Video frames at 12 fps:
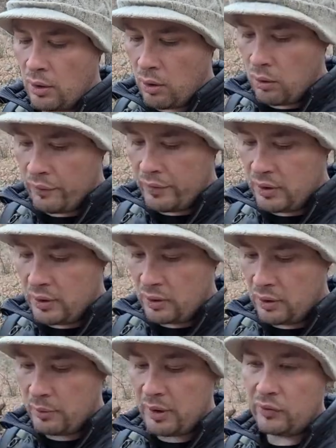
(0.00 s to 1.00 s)
all of
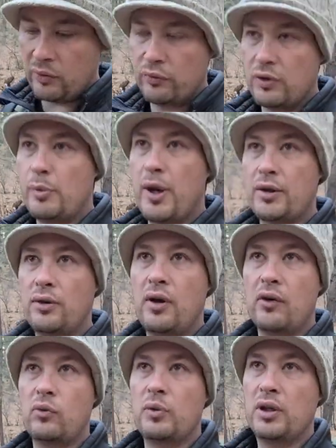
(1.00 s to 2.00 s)
the amazing feedback you
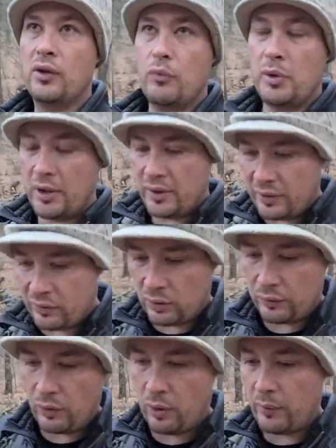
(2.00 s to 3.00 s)
guys have been giving me on that
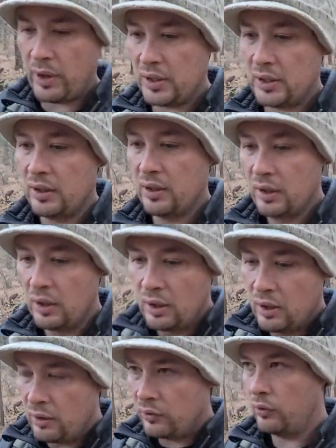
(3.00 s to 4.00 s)
stuff already.
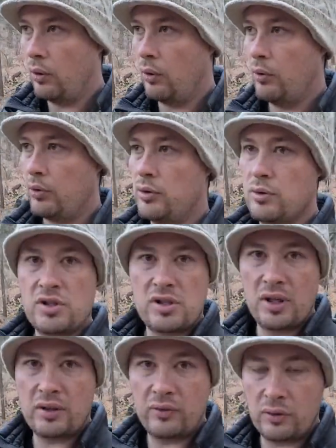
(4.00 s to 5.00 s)
So huge
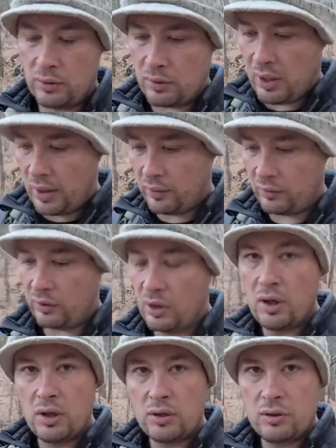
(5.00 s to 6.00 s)
thanks to you guys.
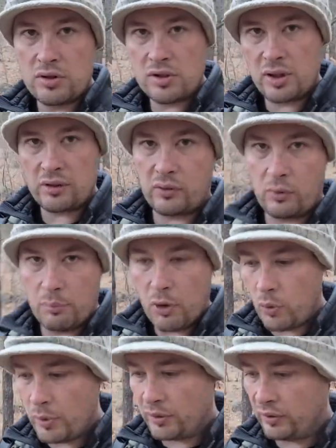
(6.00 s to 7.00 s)
Huge thanks to
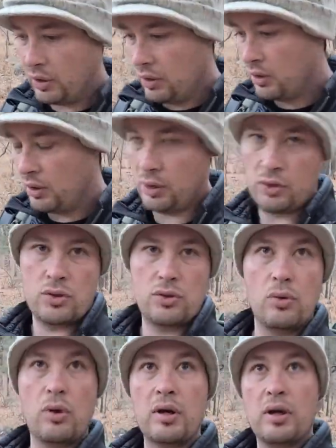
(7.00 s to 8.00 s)
Moment and
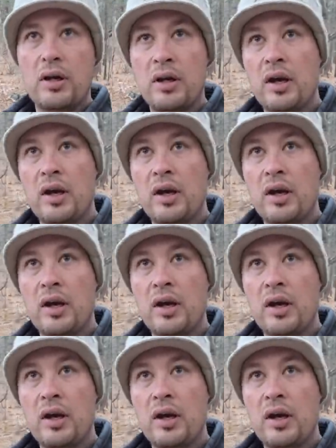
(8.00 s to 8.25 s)
Shure.